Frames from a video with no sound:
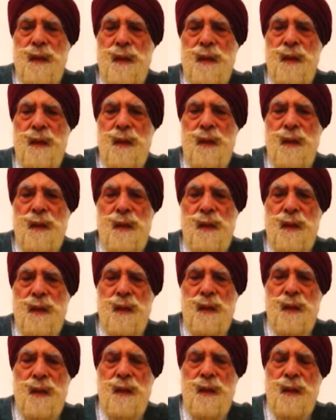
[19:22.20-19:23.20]

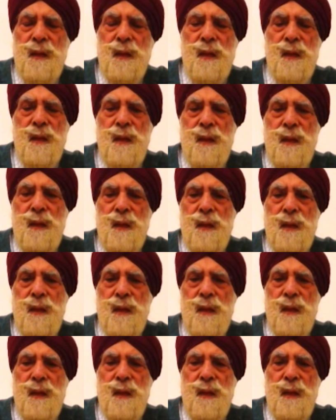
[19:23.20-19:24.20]

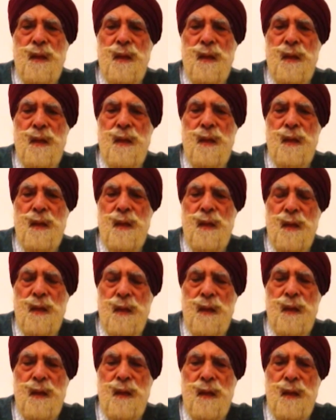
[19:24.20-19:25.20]

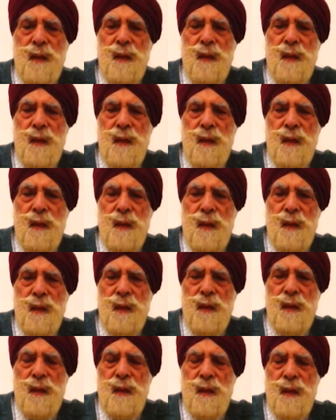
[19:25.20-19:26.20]

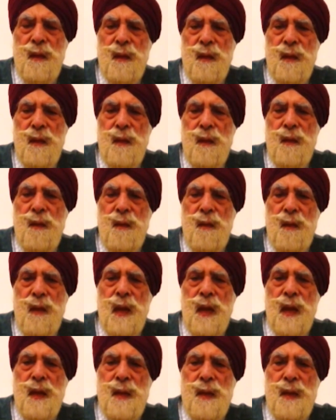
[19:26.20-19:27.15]
The person shown says nothing.